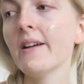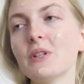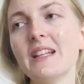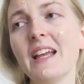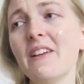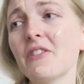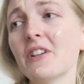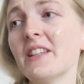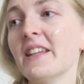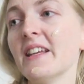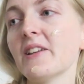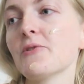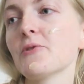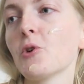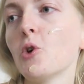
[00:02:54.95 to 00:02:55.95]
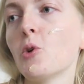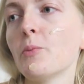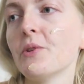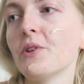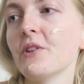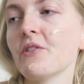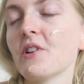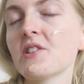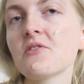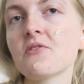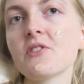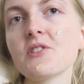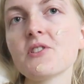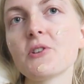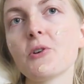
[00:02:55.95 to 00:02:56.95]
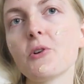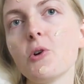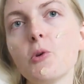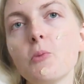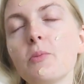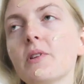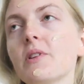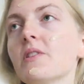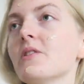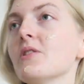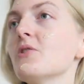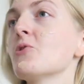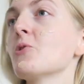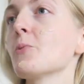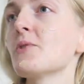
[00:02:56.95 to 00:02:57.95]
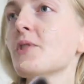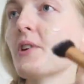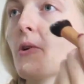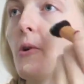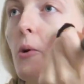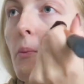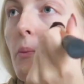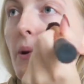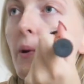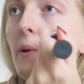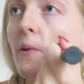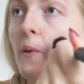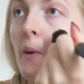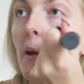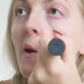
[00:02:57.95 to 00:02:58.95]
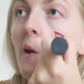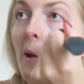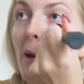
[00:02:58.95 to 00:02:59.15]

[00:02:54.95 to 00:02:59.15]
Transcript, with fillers: But everything is open. The restaurants are open, the shops are open.